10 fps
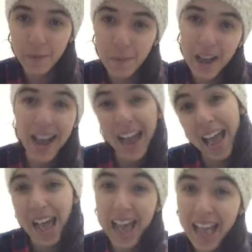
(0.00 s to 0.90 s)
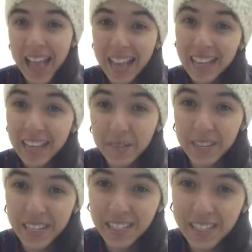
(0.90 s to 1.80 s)
for my
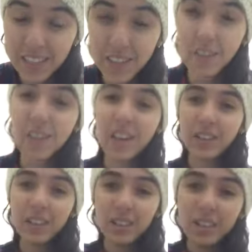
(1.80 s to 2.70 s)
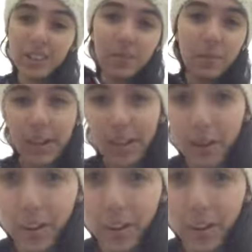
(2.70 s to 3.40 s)
evening tea, so let's make it